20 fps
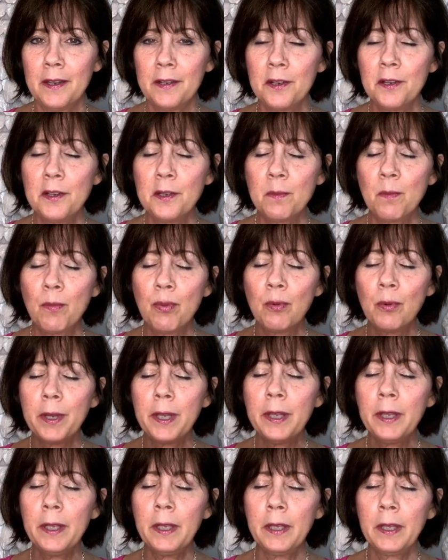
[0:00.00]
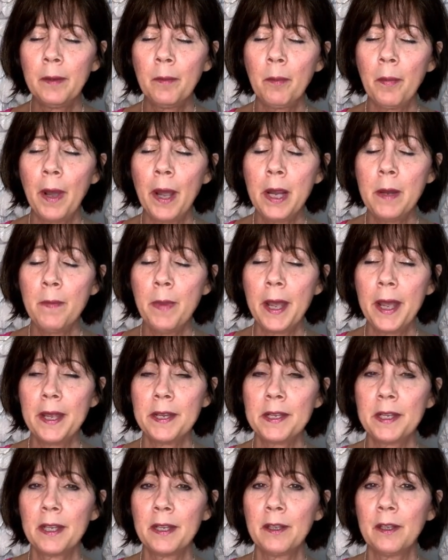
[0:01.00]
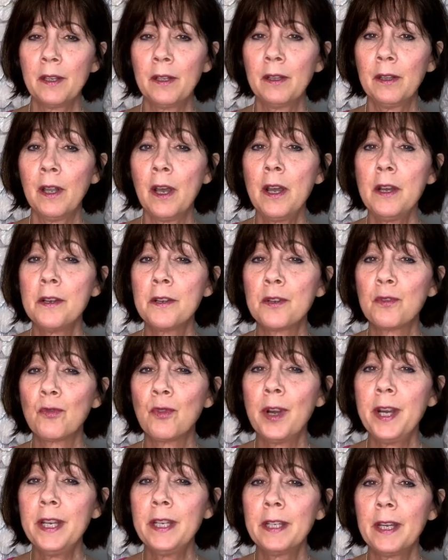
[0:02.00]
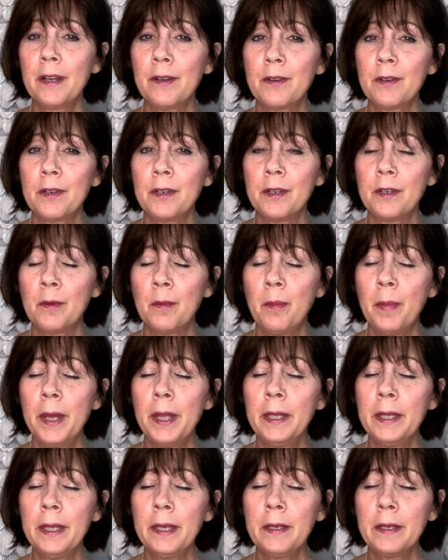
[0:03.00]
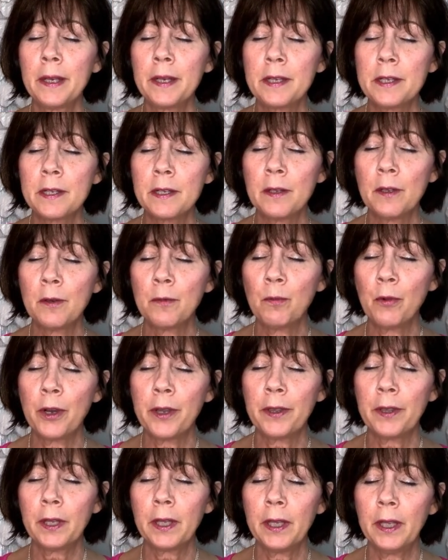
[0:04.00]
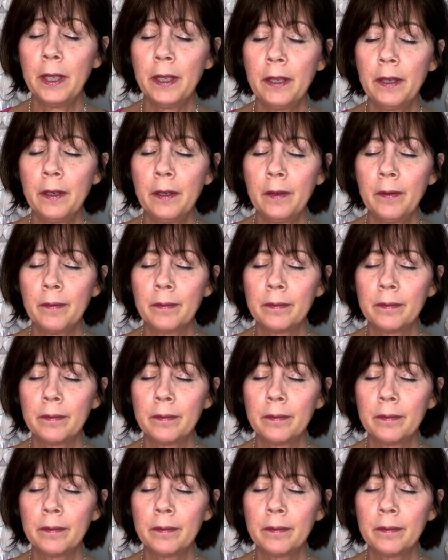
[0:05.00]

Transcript: Just breathing in, bypassing the lungs right down to your belly. Nice slow breath again.